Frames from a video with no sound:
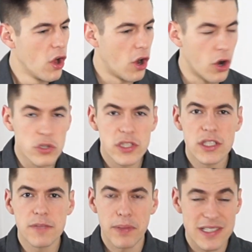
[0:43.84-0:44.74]
All
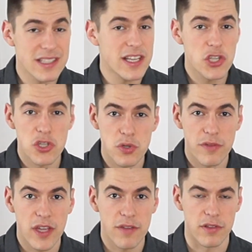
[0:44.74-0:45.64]
the presentations you
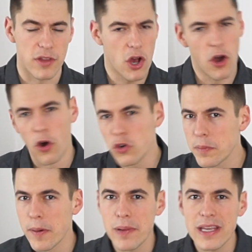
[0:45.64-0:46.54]
have given, all
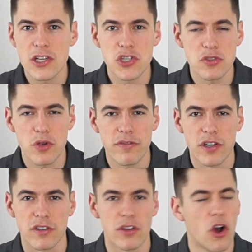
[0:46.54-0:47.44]
the publications you have
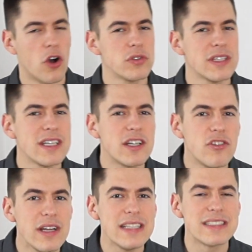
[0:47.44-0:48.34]
written, all the
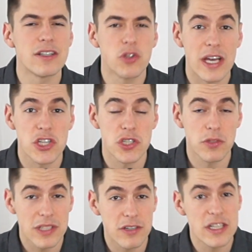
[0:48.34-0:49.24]
degrees,
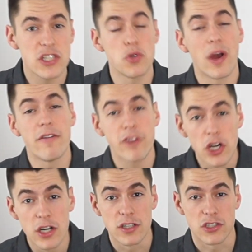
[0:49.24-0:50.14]
educational degrees you have
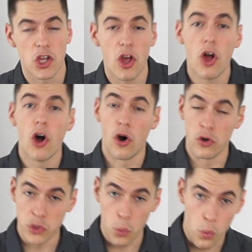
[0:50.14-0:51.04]
earned,
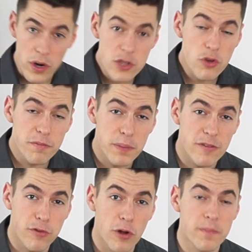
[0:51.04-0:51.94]
all the work you have
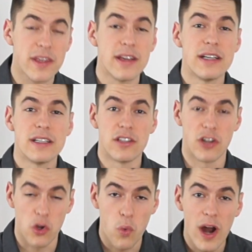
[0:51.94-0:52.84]
performed, the
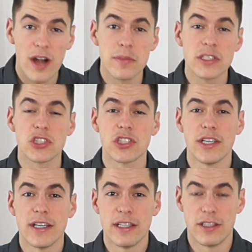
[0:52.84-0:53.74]

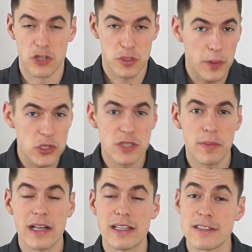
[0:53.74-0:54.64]
requirements, the
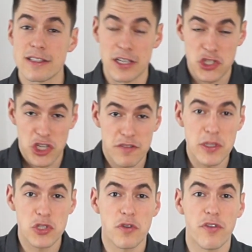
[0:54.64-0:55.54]
responsibilities, the
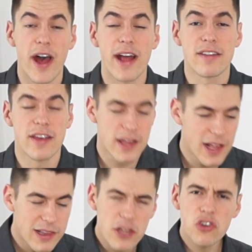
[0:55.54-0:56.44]
achievements you've had.
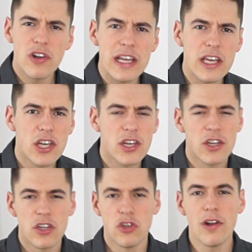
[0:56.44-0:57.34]
Literally,
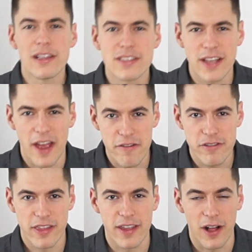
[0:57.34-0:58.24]
you list
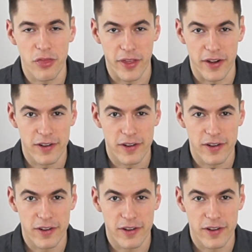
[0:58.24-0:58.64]
everything out there,